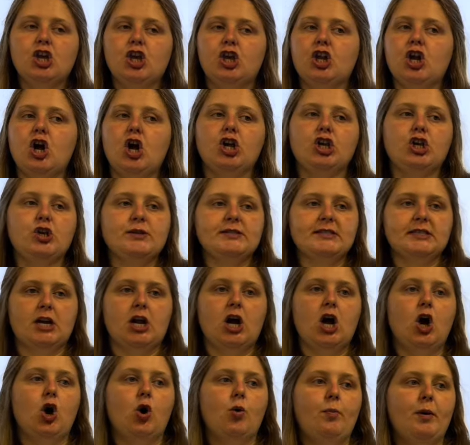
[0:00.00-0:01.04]
You don't use it a
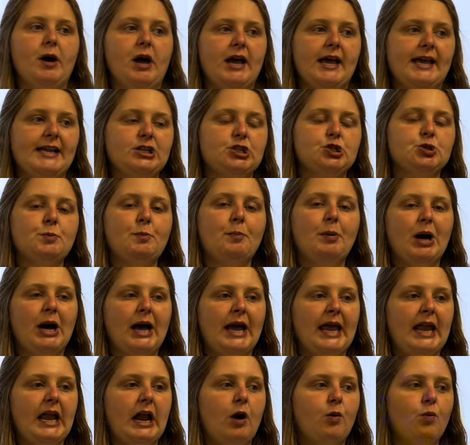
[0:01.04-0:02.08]
whole bunch,
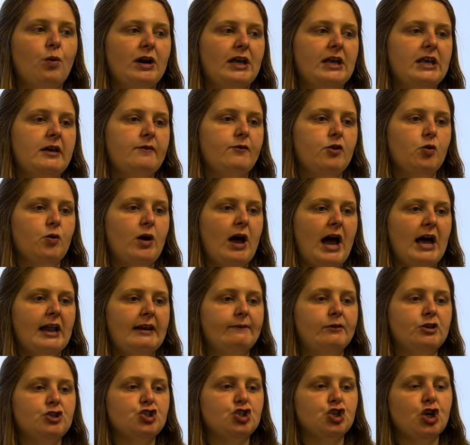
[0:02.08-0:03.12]
but I want to give you kind of
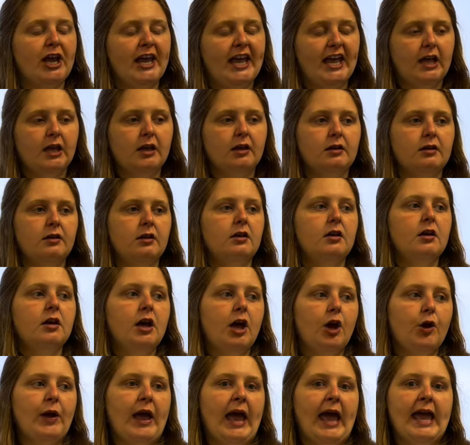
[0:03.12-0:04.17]
a trick.
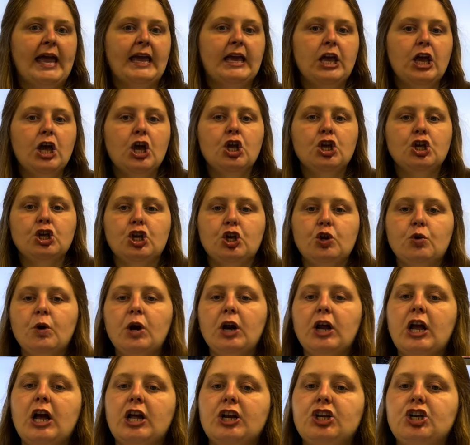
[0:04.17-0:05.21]
Okay. You are
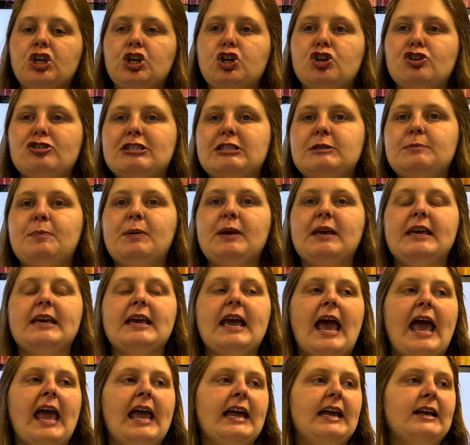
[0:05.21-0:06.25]
going to use
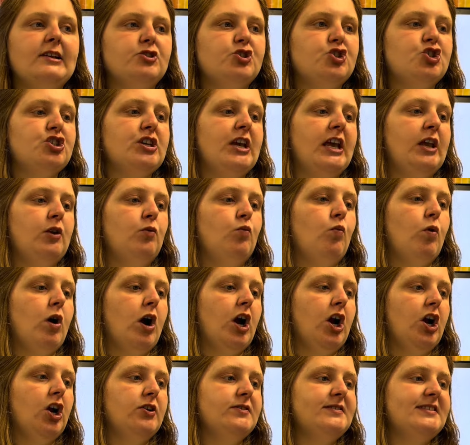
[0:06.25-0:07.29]
PH in
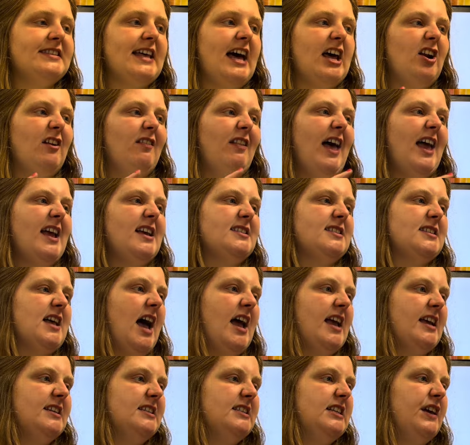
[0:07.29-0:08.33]
words that are like
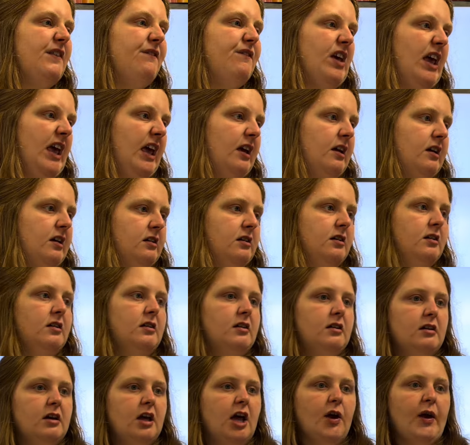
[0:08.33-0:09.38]
scientific.
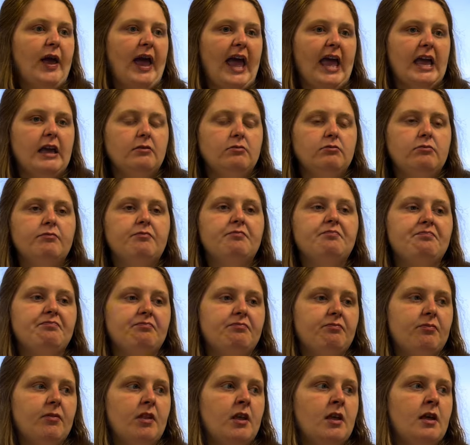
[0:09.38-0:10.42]
Okay.
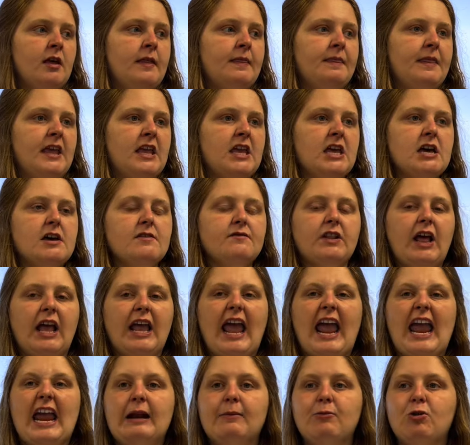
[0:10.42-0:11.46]
Think of like
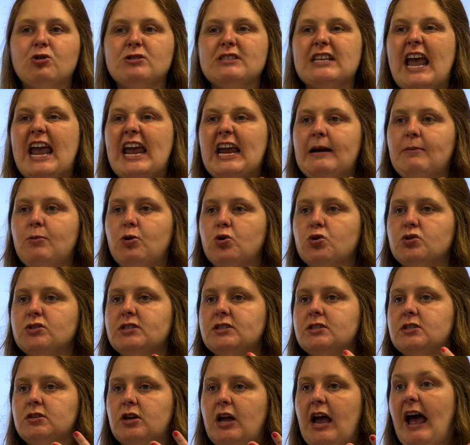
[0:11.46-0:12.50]
animals.
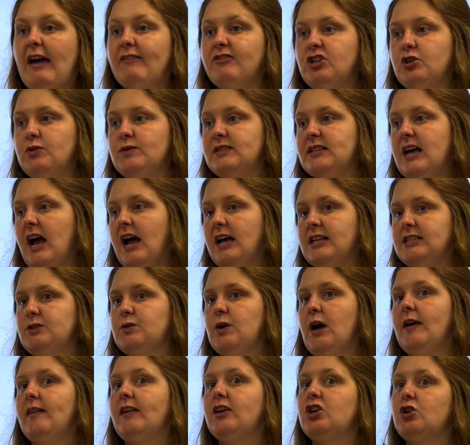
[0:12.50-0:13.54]
Animals have to do science,
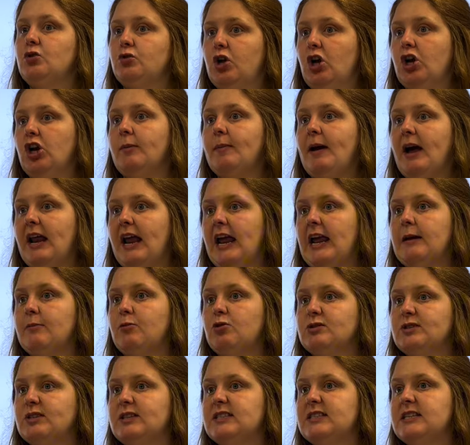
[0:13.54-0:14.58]
right? Like you learn about
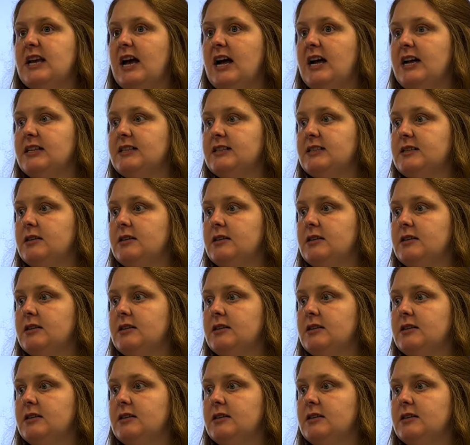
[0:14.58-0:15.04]
animals in science.